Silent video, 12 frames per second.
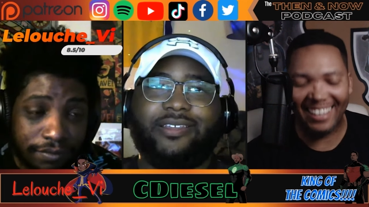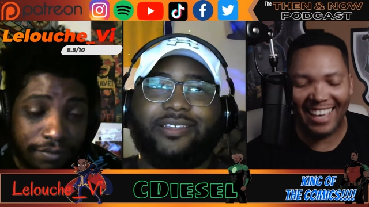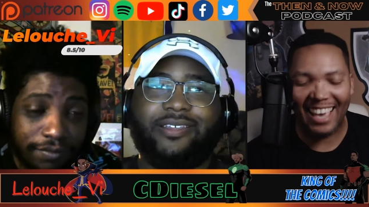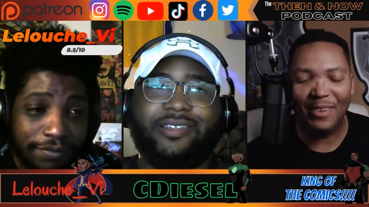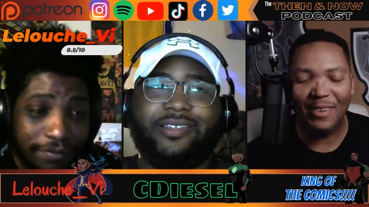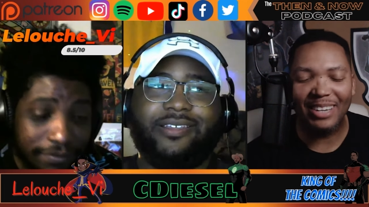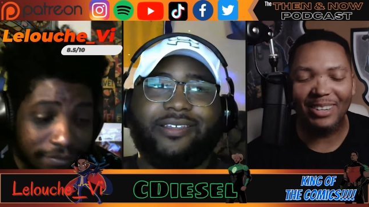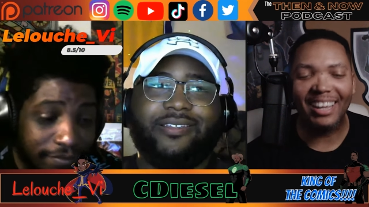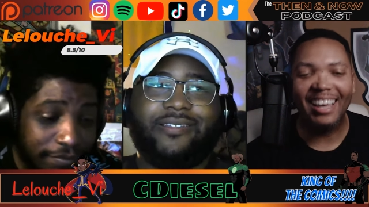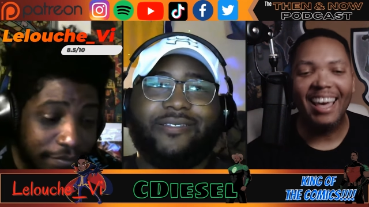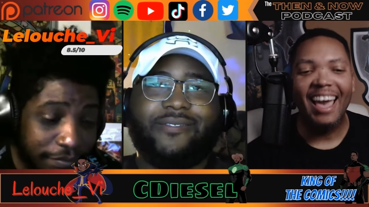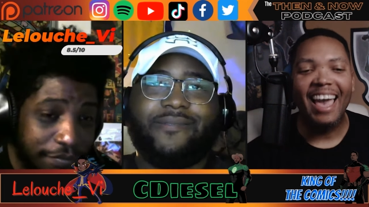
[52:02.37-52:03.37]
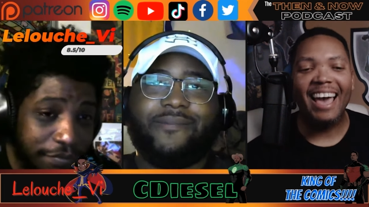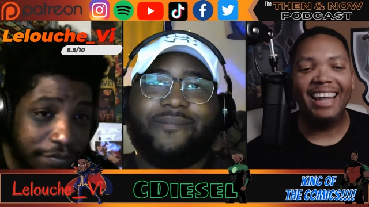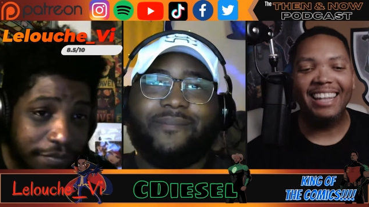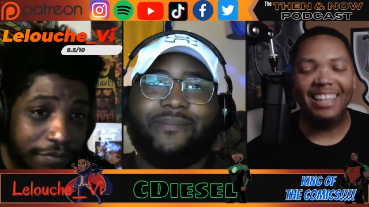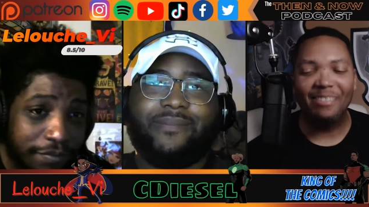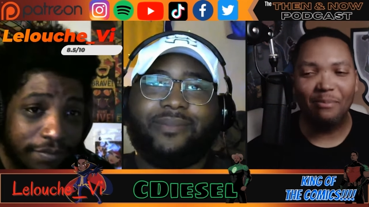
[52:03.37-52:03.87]
Speaker 1: yeah, you went to a,
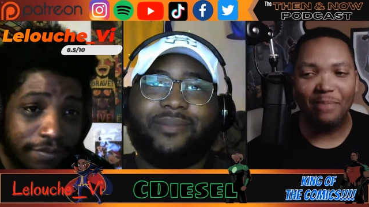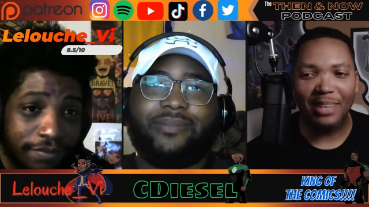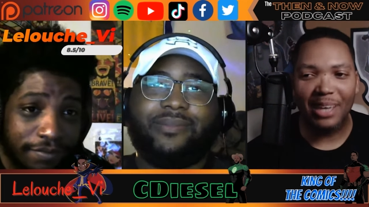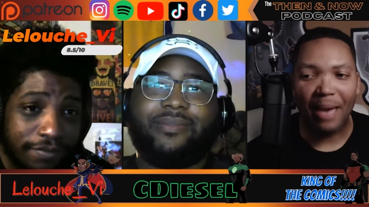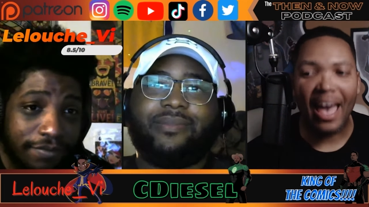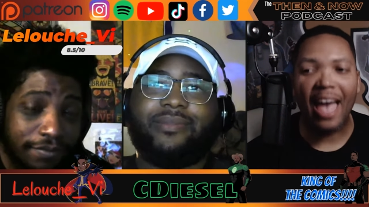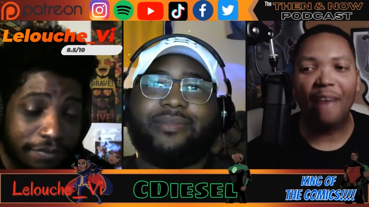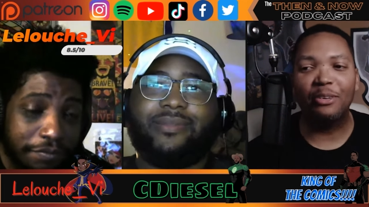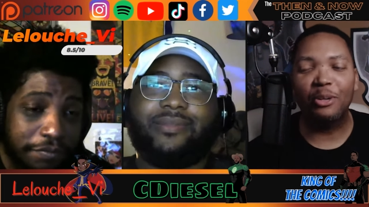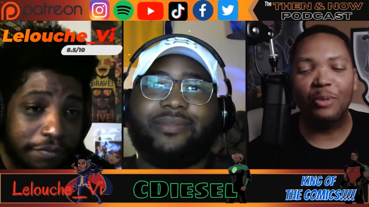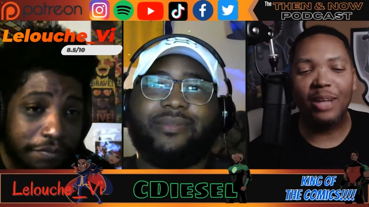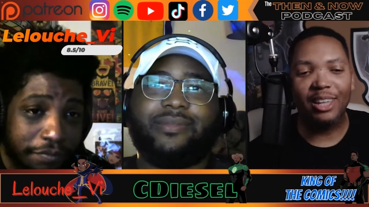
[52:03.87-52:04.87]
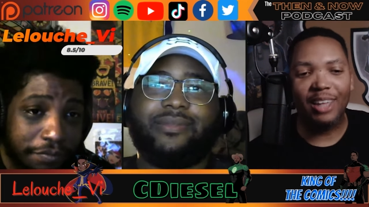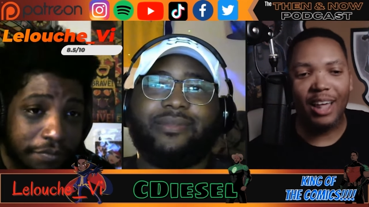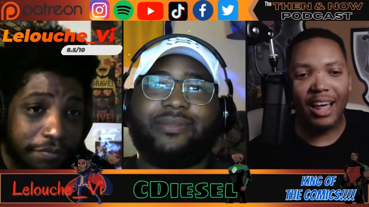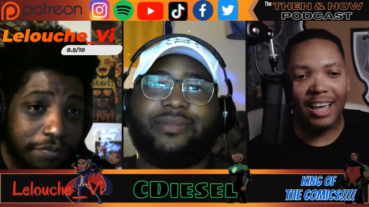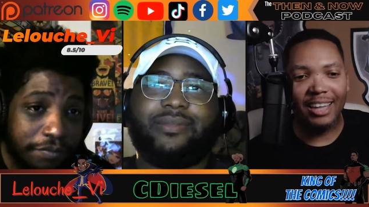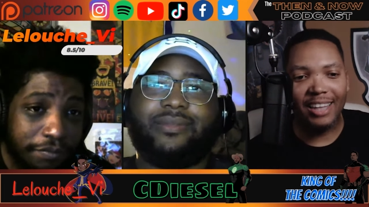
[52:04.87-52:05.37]
at 11 p.m. after doing a
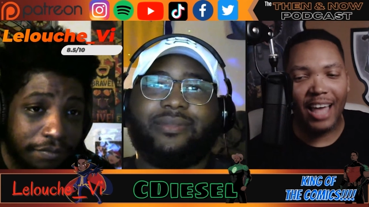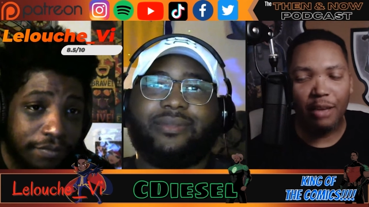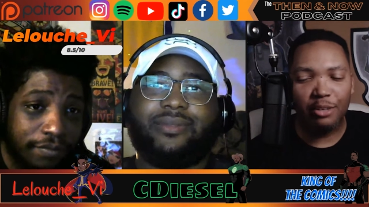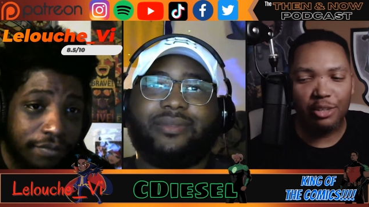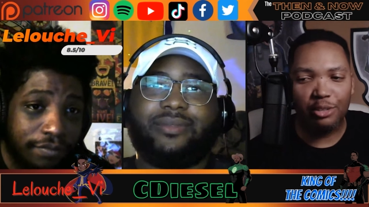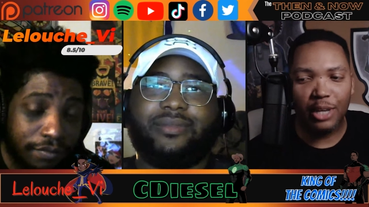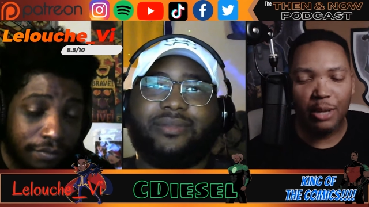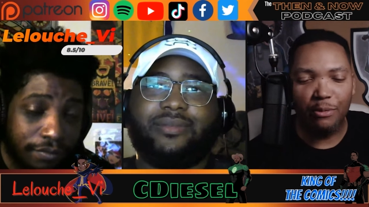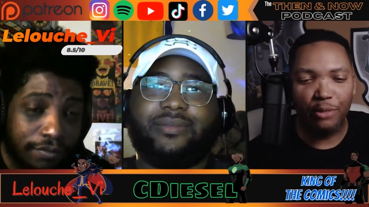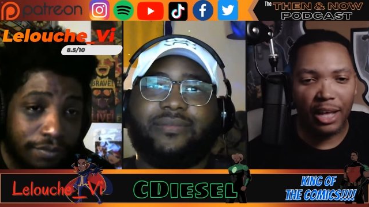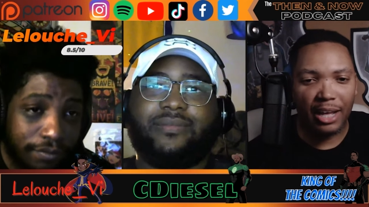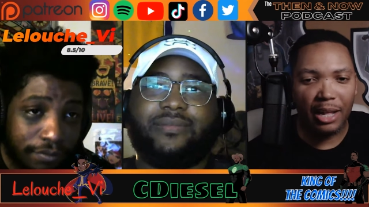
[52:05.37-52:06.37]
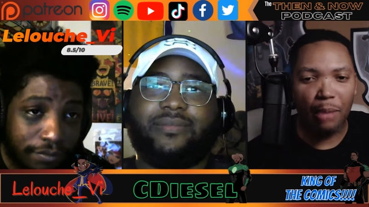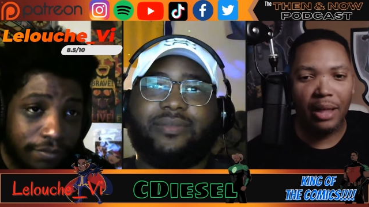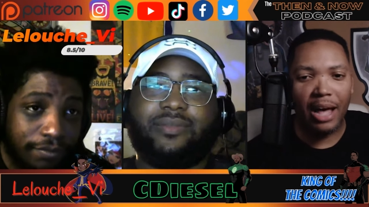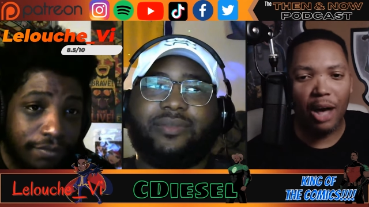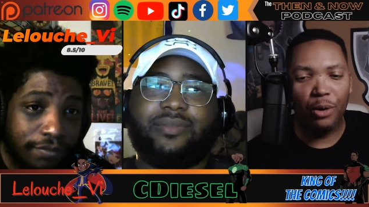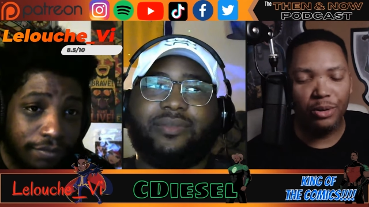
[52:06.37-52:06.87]
like a live stream for like a couple
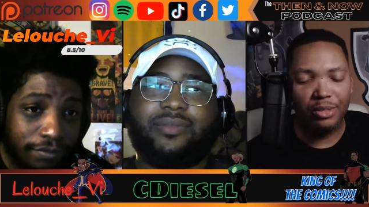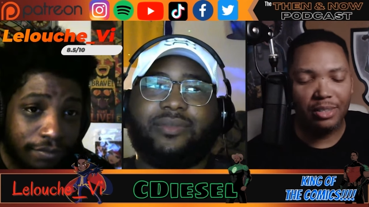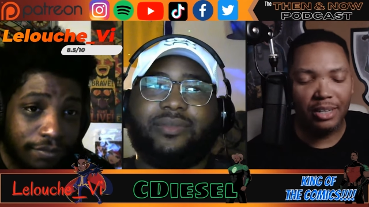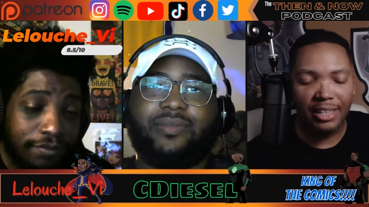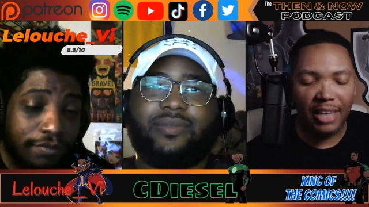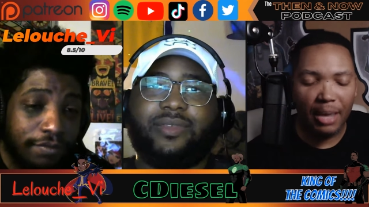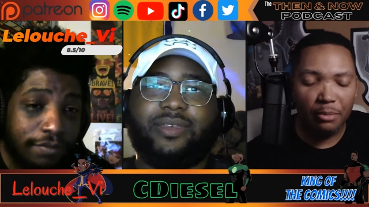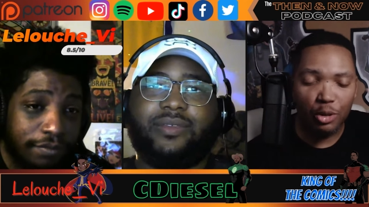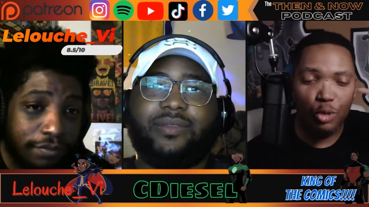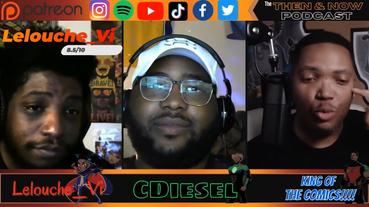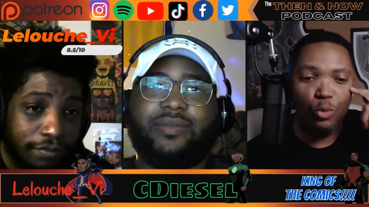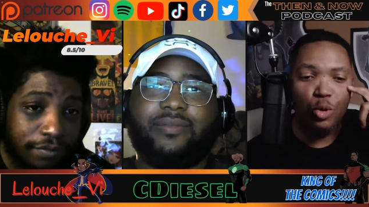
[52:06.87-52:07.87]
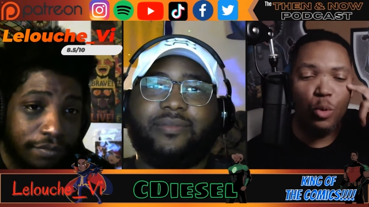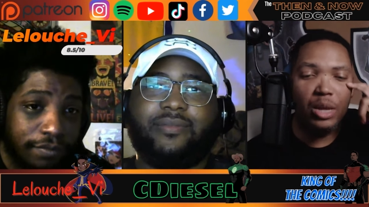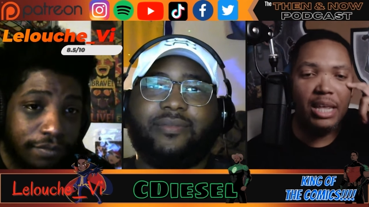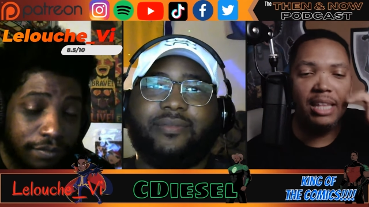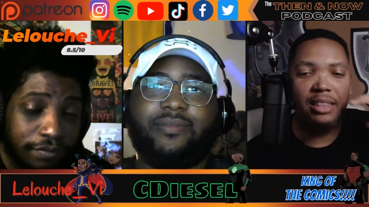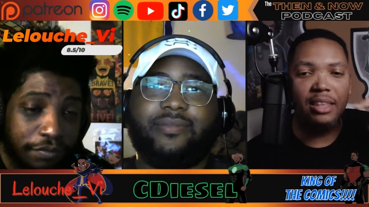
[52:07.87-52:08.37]
hours of the game. Yeah. So you you
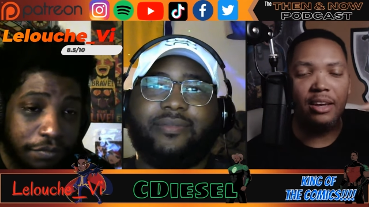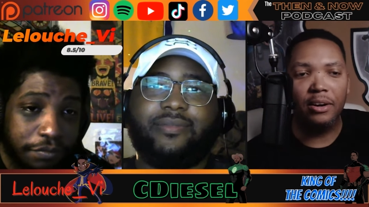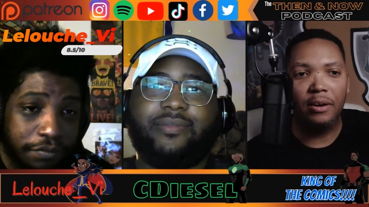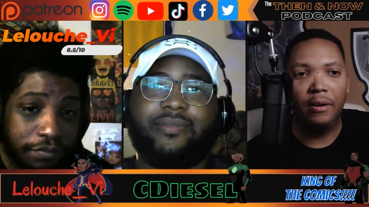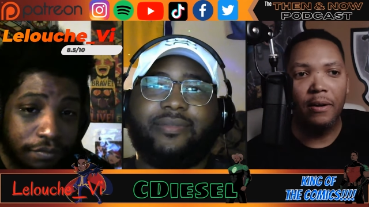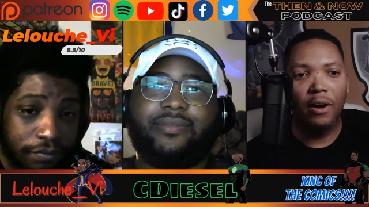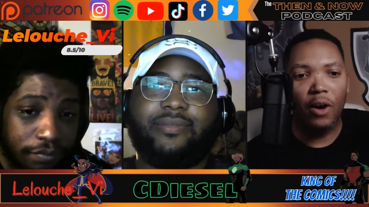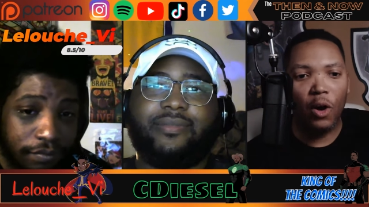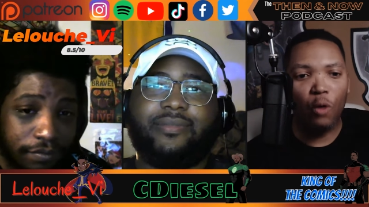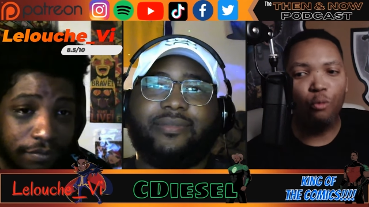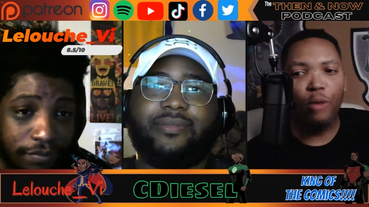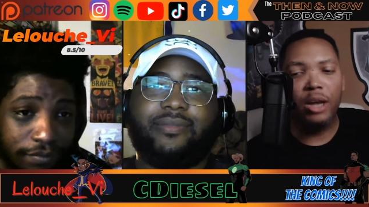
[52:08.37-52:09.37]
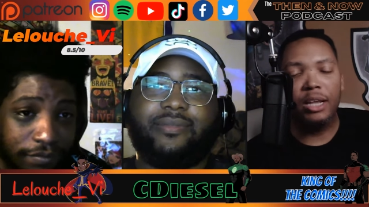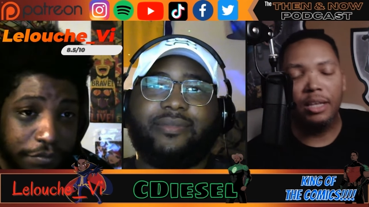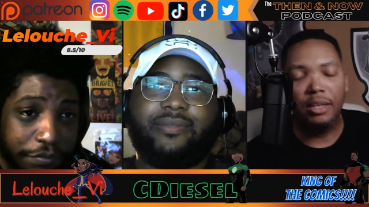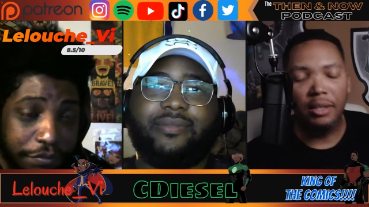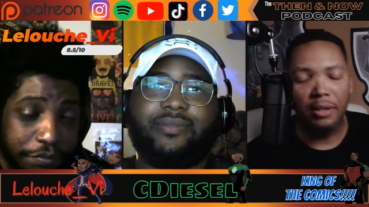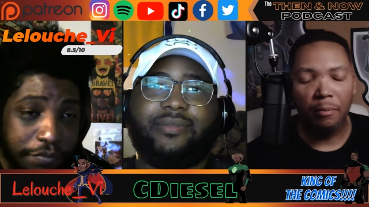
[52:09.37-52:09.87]
went in there
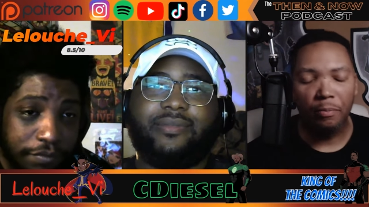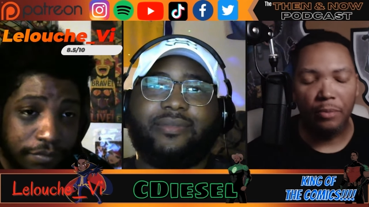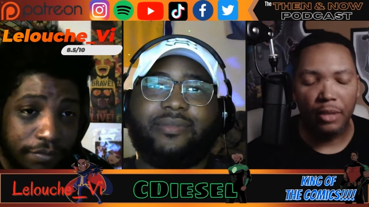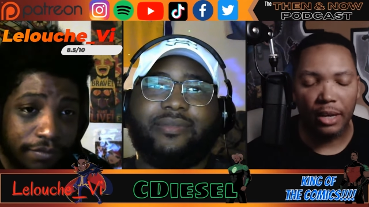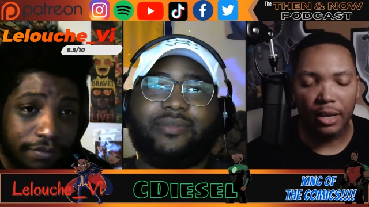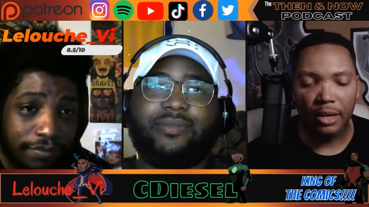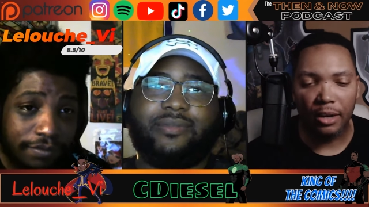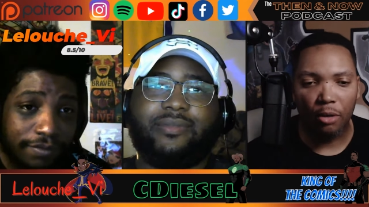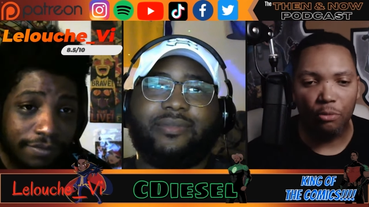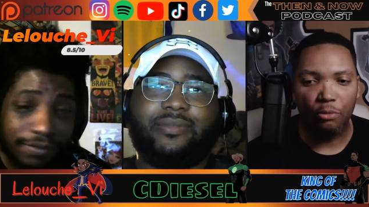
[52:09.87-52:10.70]
already uh, on